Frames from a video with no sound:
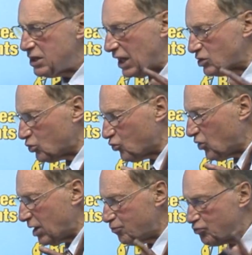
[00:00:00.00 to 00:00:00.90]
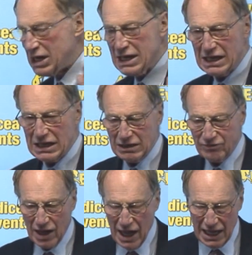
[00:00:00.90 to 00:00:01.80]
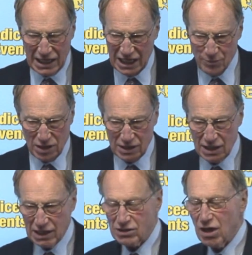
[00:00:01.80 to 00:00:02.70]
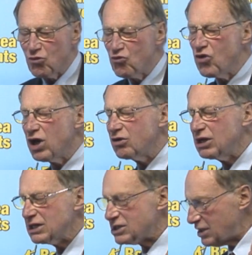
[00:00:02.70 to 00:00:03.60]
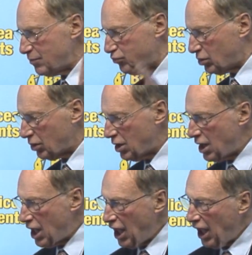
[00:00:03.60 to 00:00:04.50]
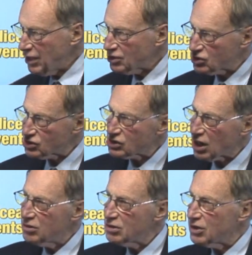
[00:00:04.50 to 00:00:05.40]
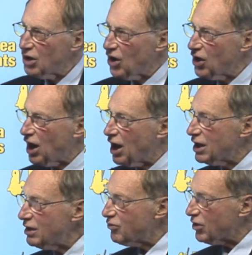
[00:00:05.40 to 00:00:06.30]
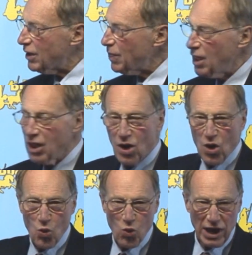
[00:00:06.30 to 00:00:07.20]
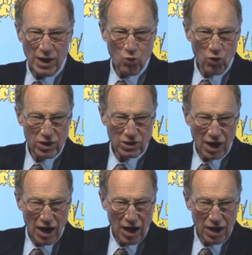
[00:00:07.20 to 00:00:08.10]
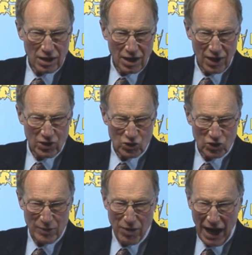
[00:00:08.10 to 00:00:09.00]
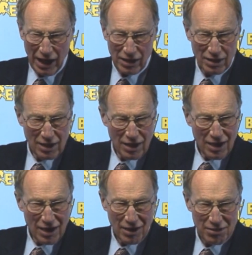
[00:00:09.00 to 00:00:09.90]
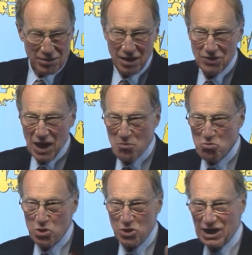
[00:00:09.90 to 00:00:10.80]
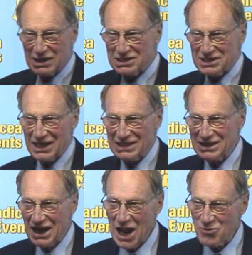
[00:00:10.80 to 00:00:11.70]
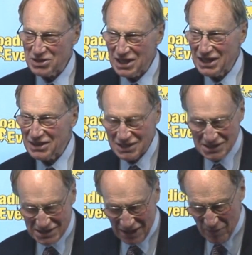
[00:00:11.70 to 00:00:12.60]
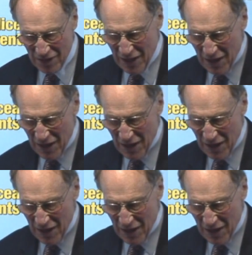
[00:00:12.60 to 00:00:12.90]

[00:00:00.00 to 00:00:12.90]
National Front believe in keeping things very simple. Hence the slogan on our leaflet, "We want our country back." And I think that more or less says everything that